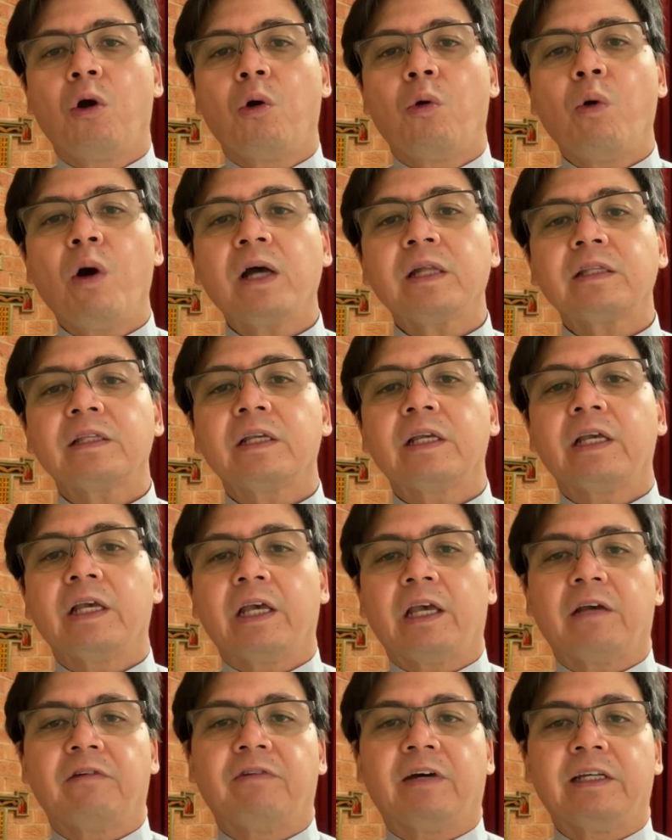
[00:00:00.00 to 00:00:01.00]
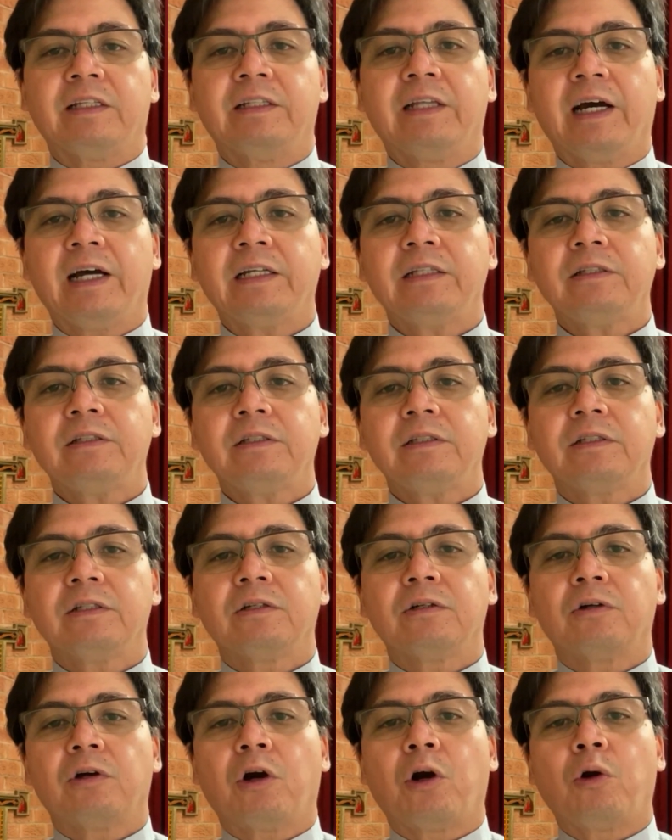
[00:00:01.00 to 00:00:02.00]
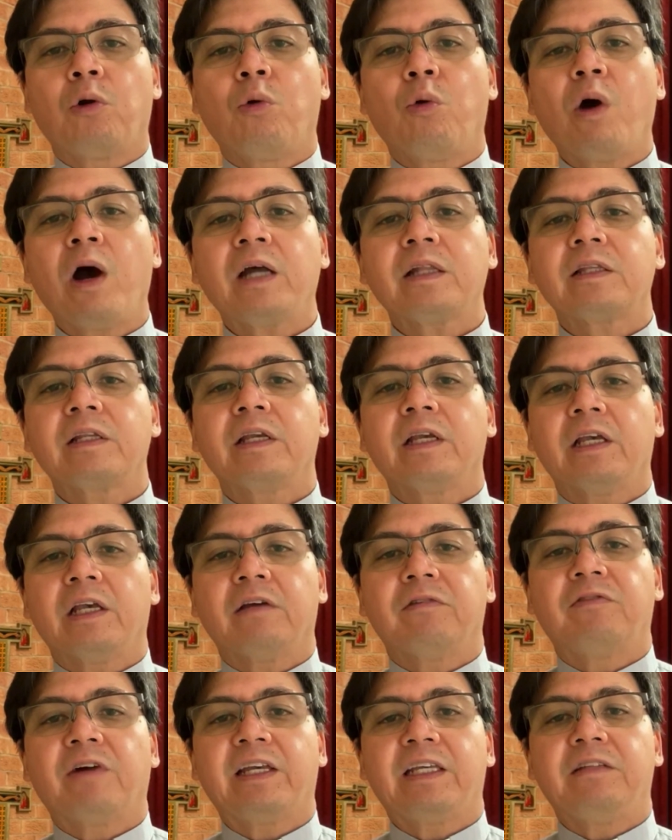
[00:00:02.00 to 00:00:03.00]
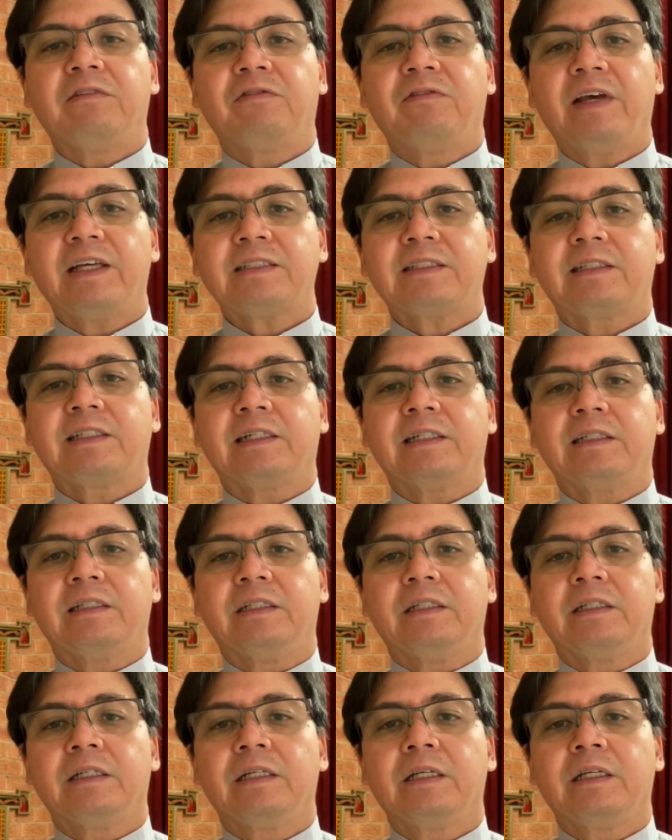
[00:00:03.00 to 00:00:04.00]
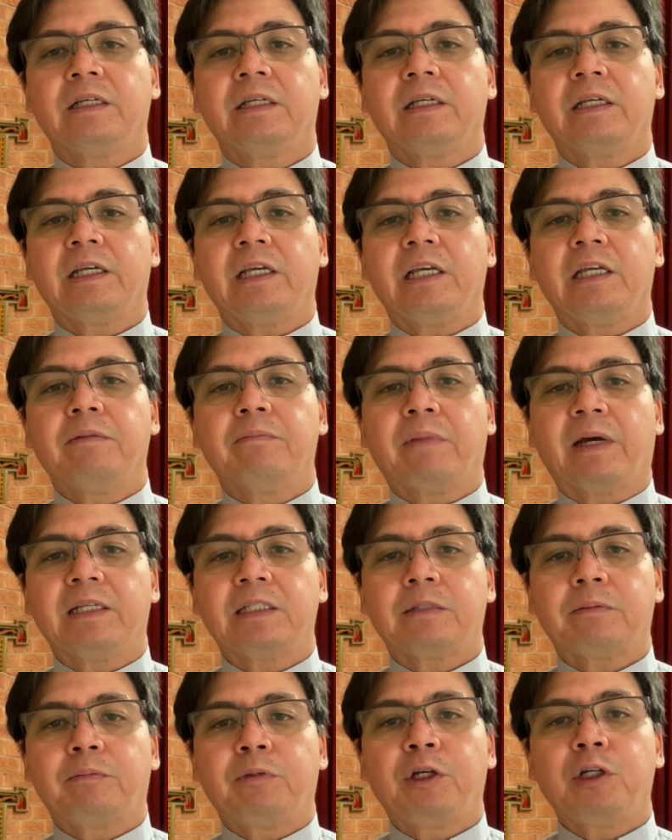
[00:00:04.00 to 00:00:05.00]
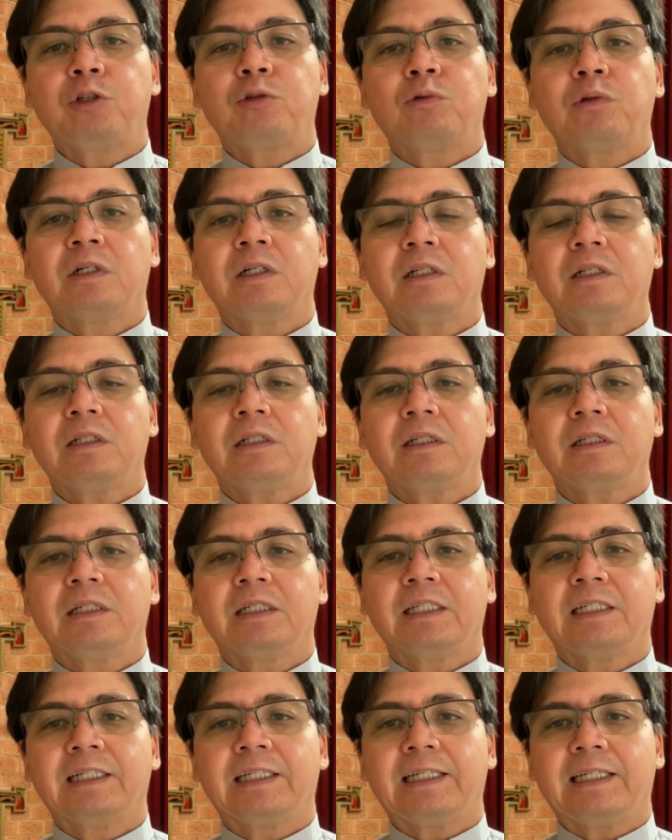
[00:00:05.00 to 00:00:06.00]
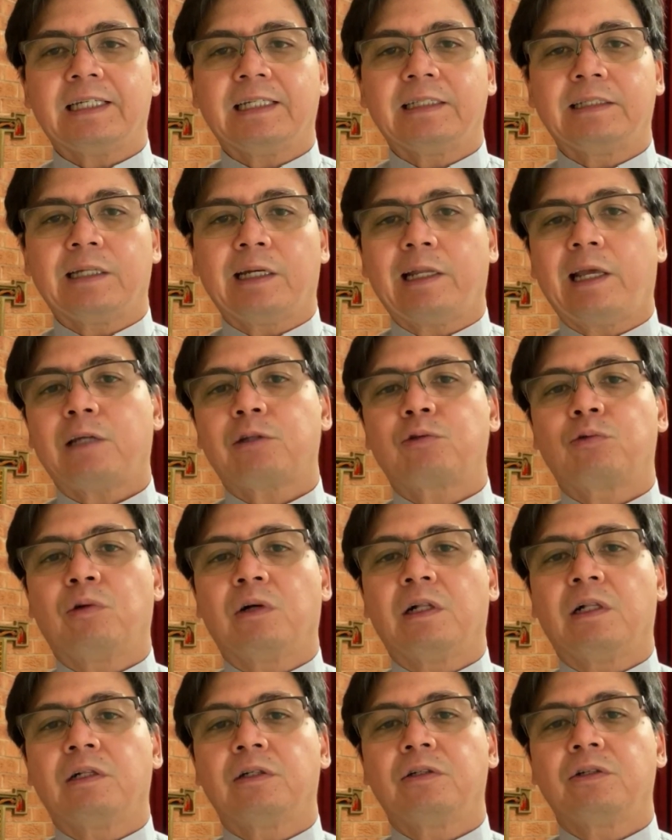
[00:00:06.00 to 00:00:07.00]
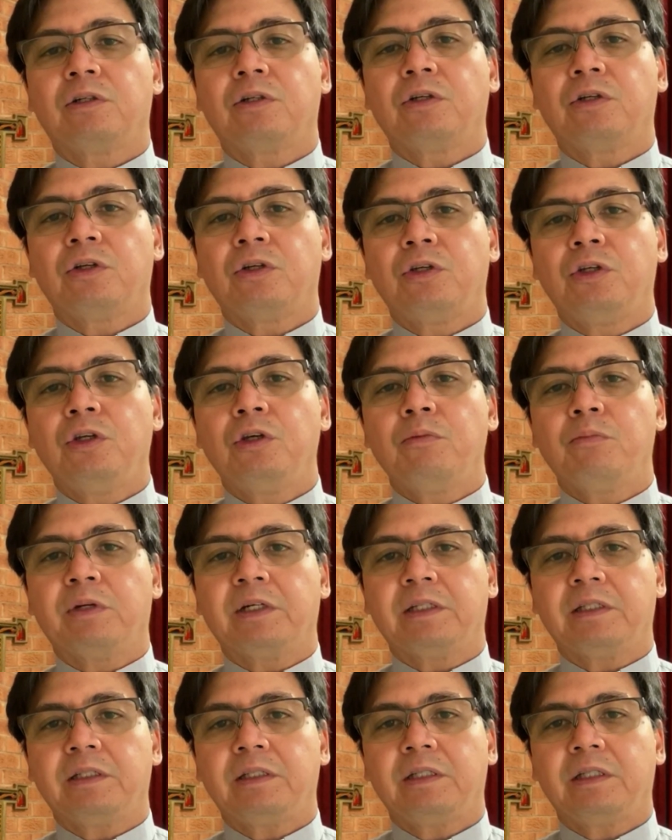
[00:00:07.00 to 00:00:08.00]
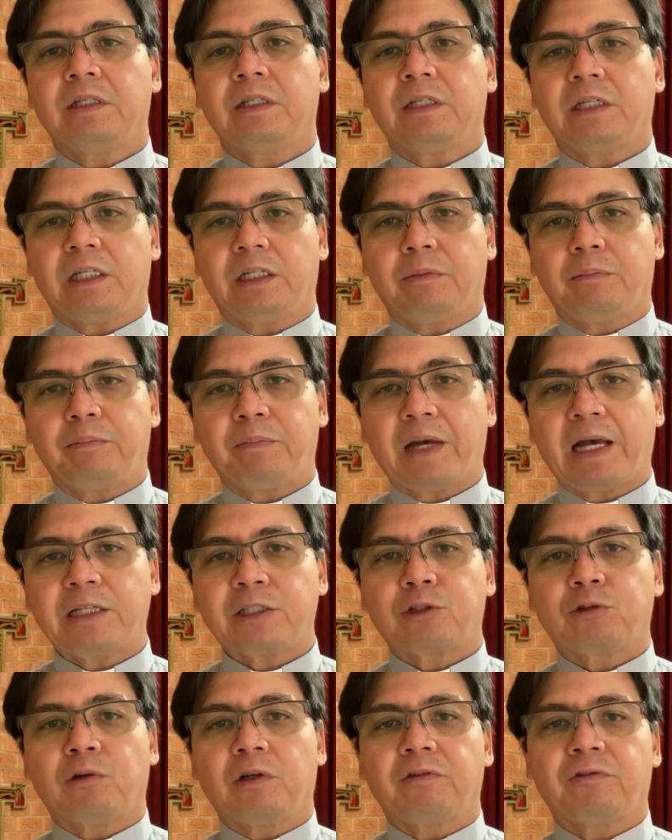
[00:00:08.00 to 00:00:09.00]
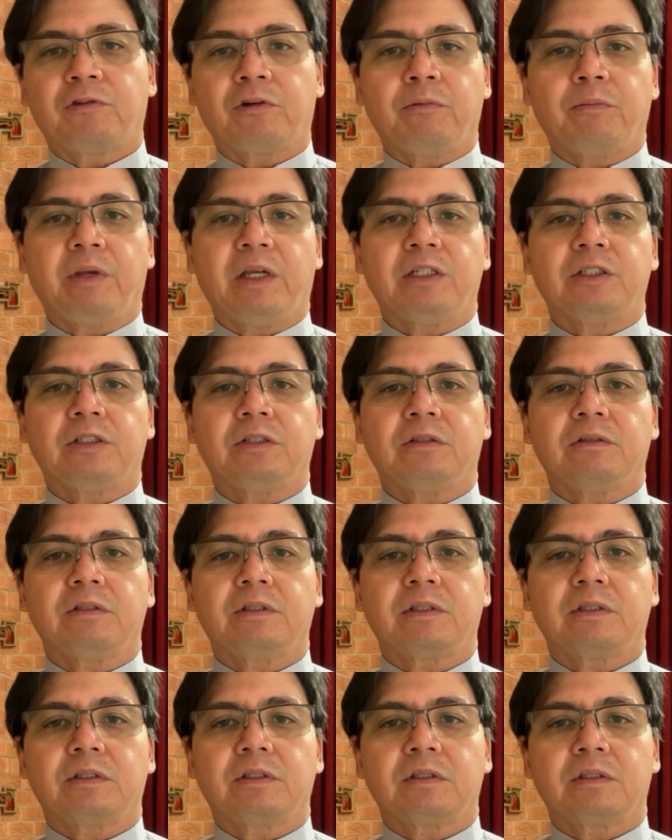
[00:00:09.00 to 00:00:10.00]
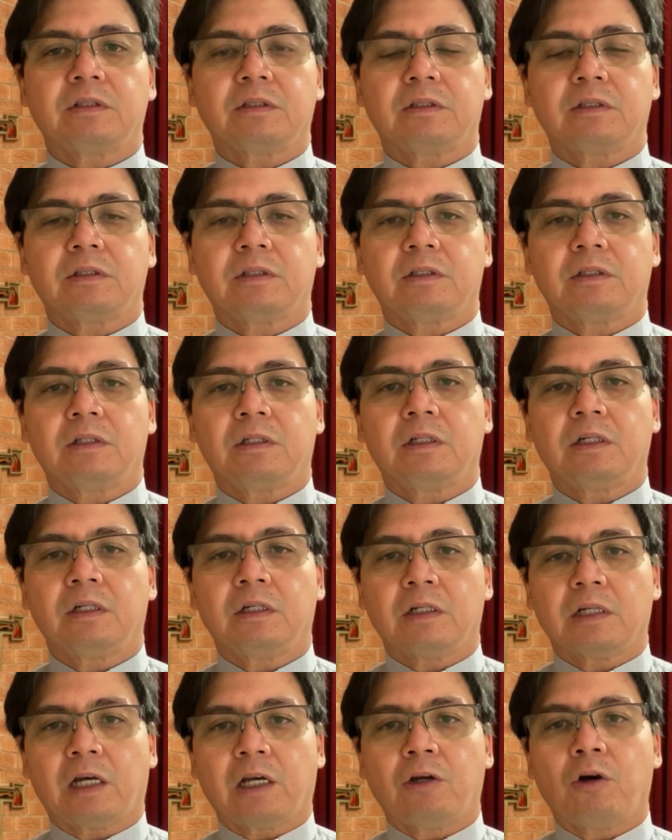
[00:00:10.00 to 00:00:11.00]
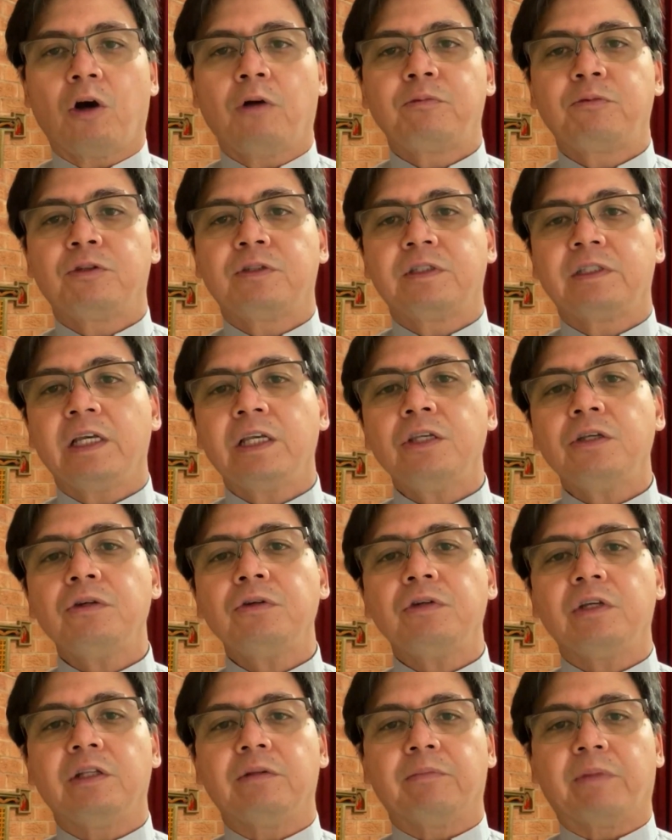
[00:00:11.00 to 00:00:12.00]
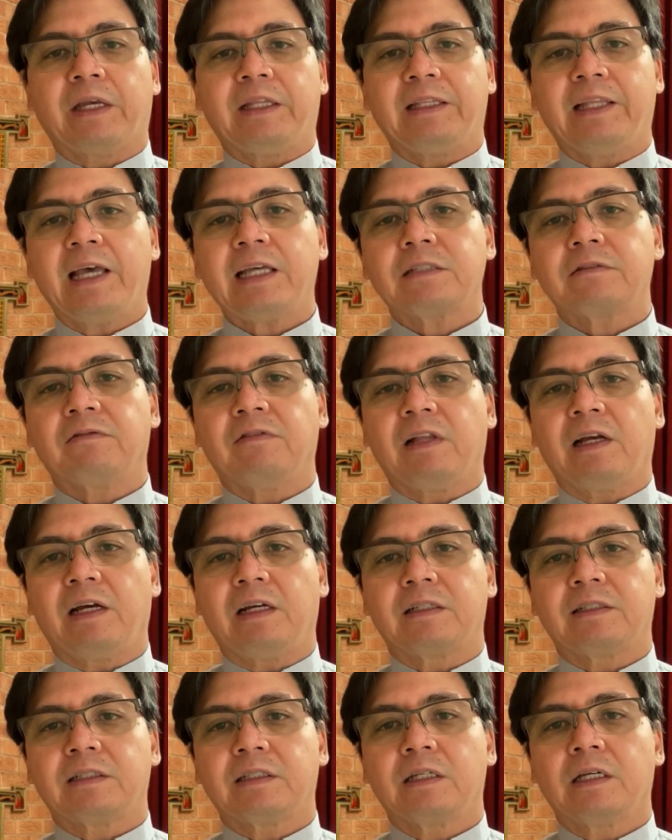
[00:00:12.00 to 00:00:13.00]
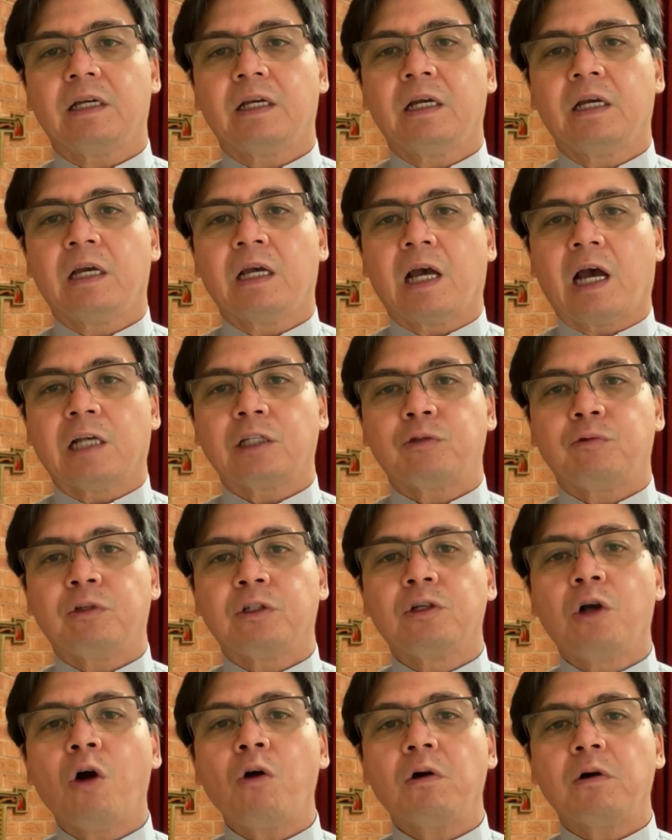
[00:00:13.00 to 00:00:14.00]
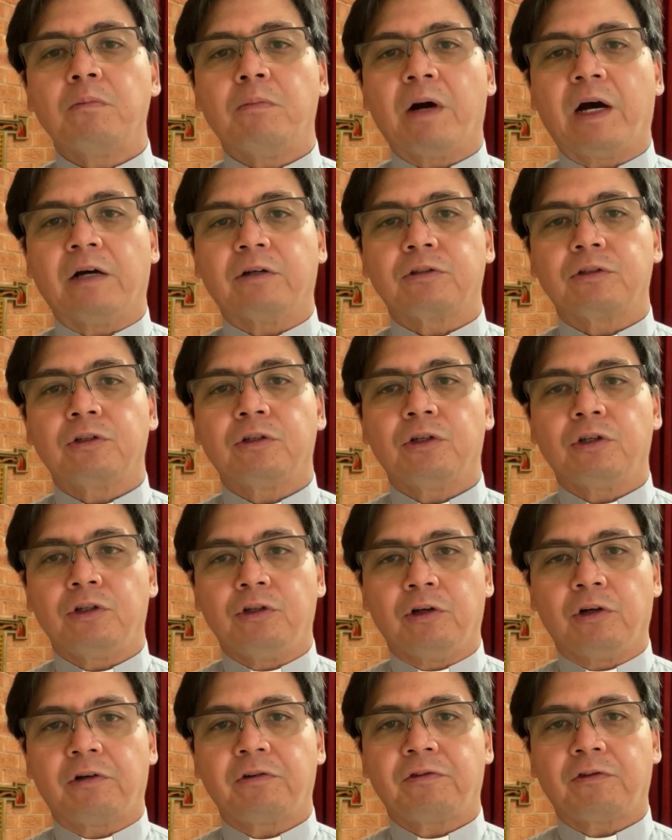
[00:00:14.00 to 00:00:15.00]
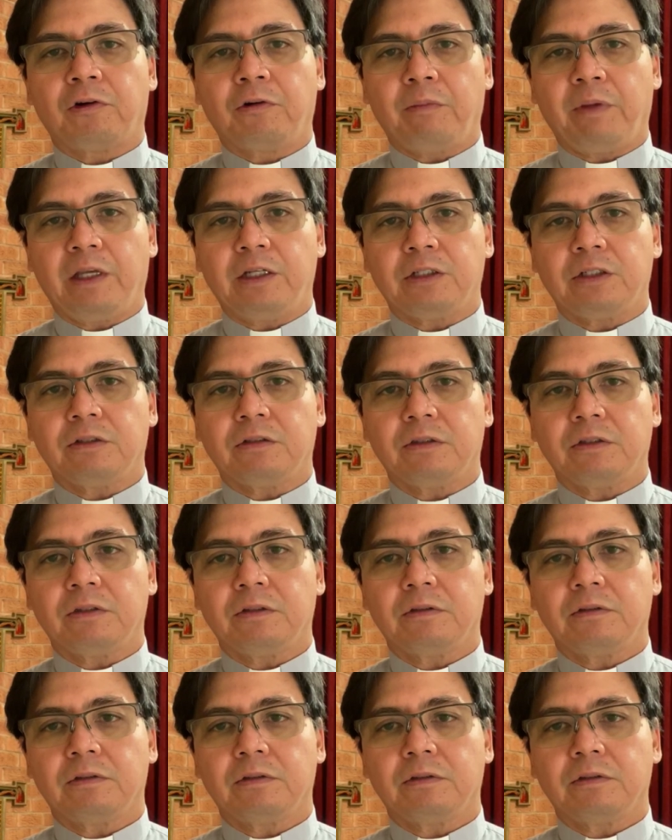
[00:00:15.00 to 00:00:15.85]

what have I done or what have I invested in my spiritual, intellectual, human, and pastoral formations? I hope to see you in my next vlogs as we go about your formation.